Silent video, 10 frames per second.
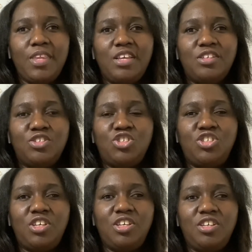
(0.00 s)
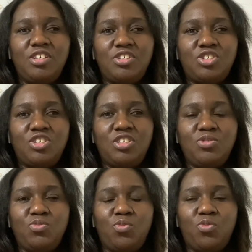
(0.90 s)
she
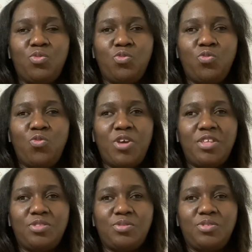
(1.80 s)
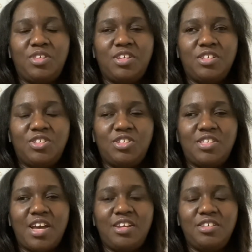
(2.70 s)
went through this. She's
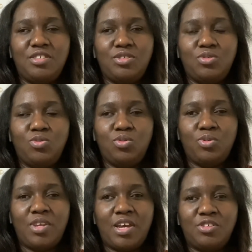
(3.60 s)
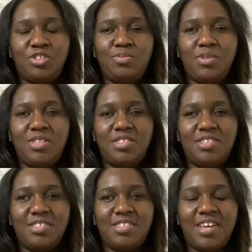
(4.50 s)
out of school now. She meets
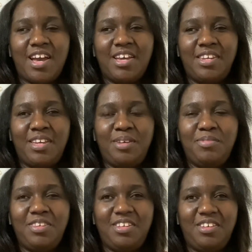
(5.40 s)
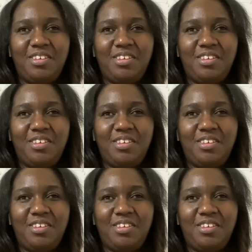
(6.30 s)
this guy named D.